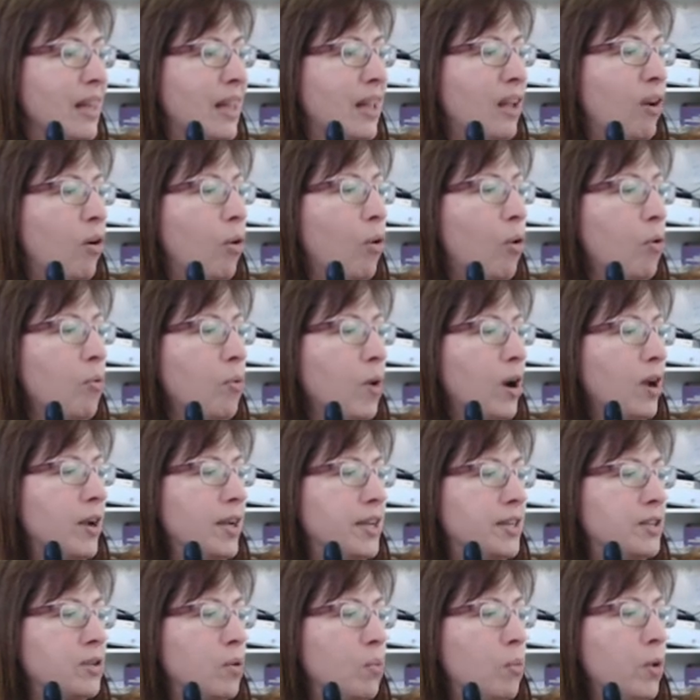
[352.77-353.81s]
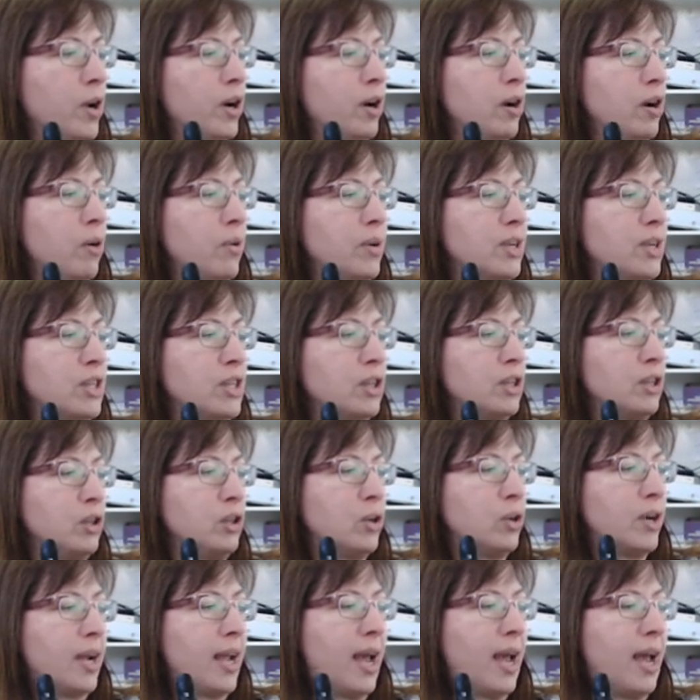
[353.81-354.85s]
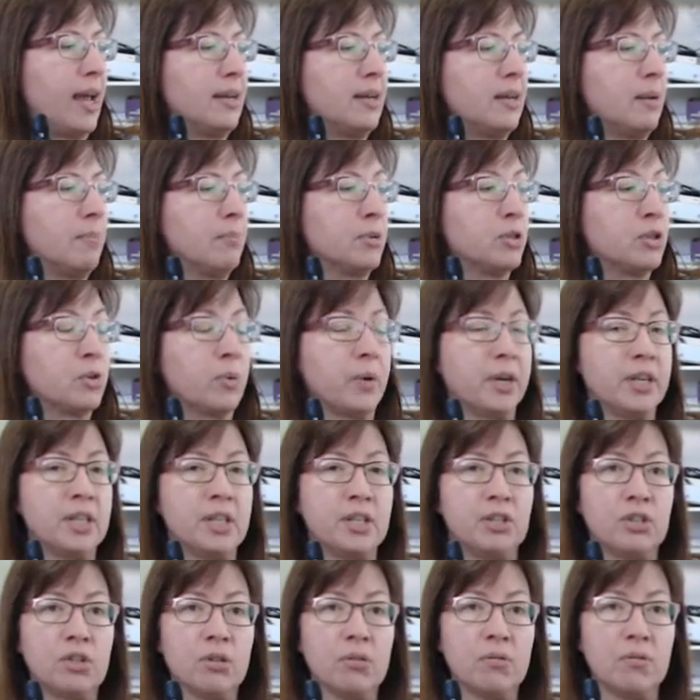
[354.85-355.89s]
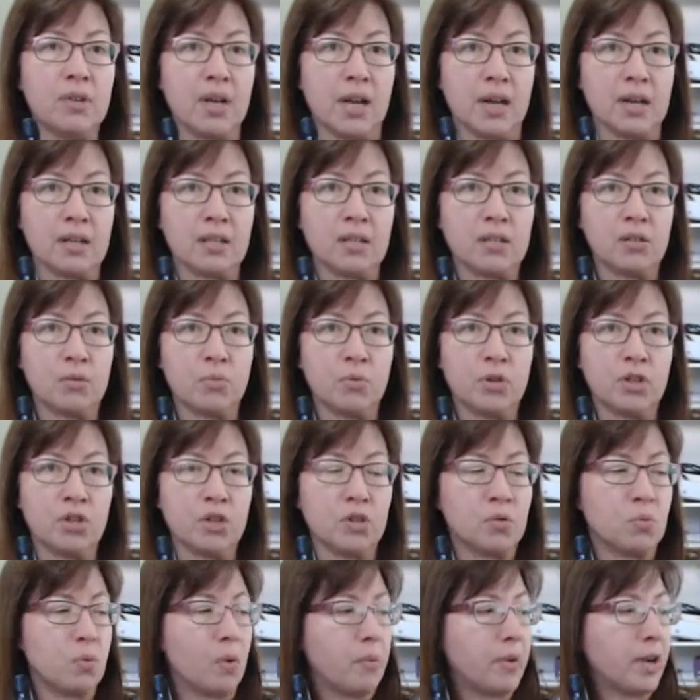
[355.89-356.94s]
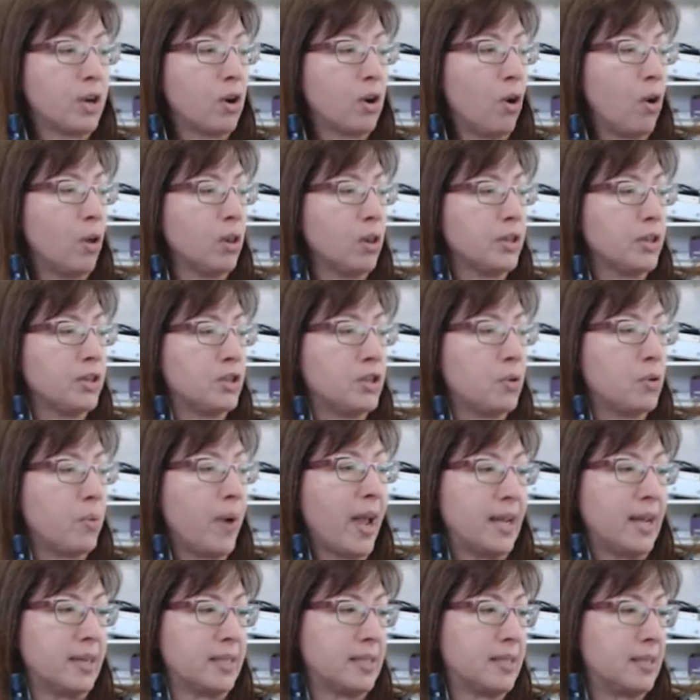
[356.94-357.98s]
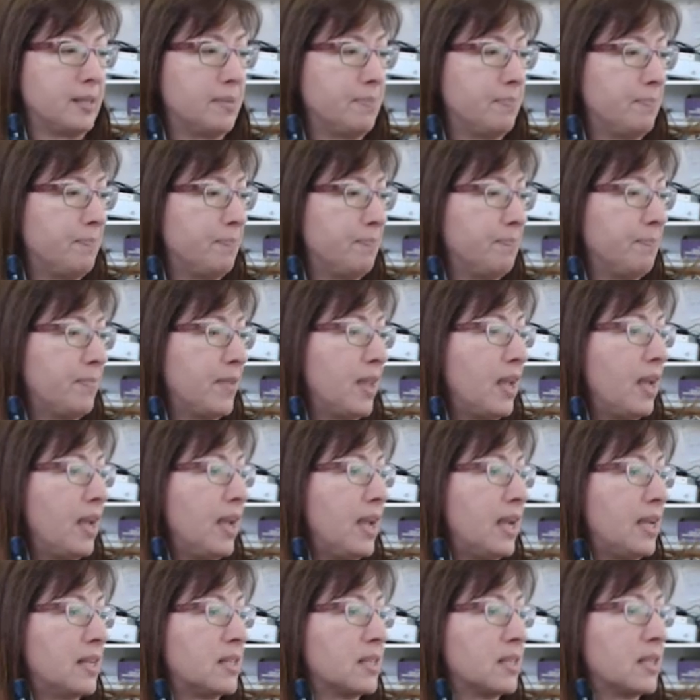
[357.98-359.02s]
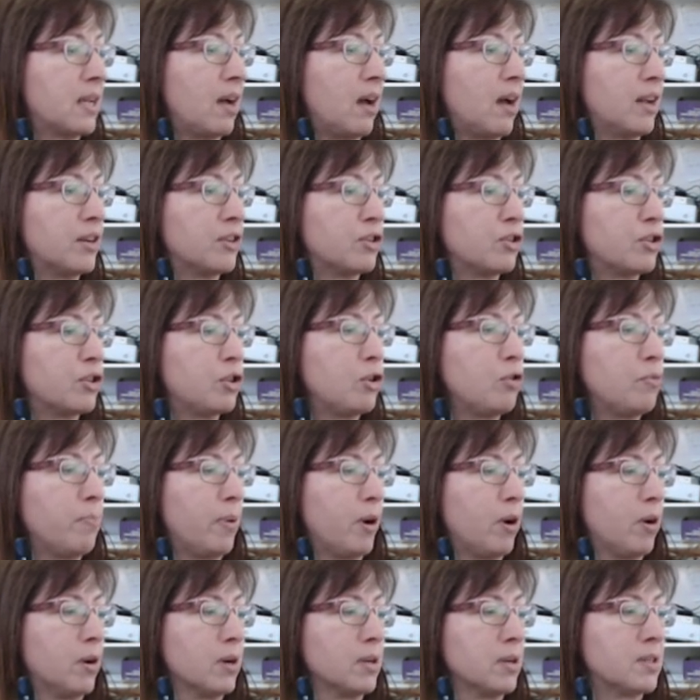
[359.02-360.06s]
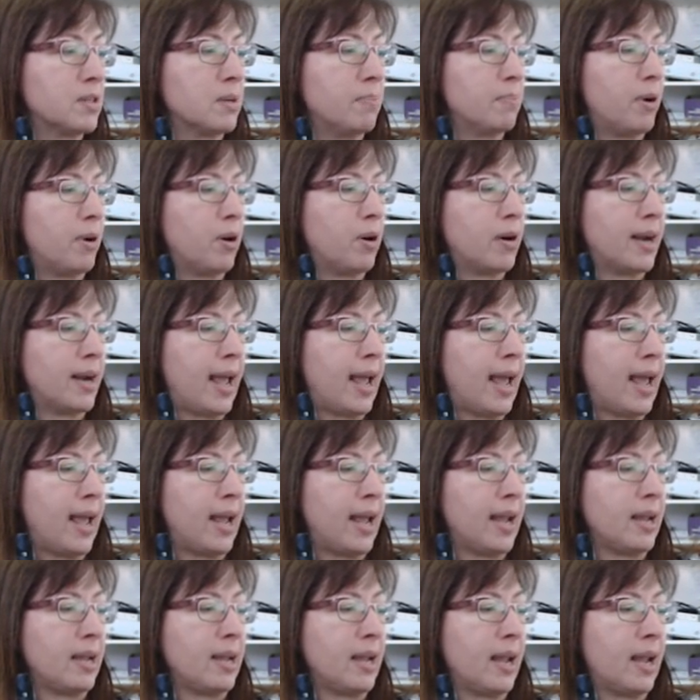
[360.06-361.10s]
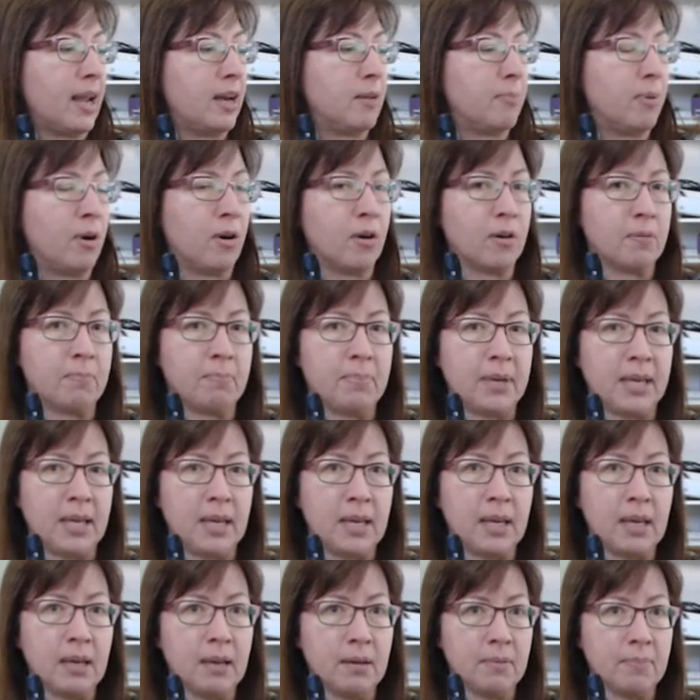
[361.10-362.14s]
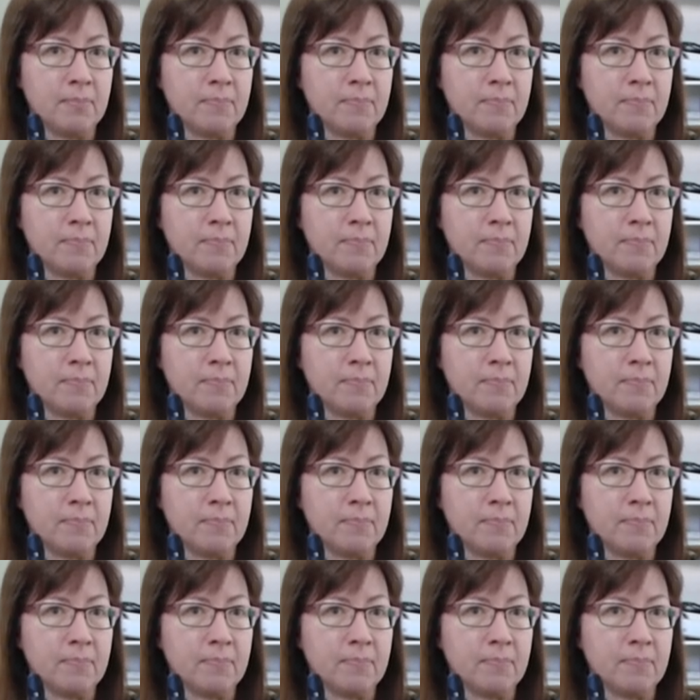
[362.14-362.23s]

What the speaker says: All right, we're going to look at number 22 next, which is what we call a duet. It's got two parts, a part A and a part B.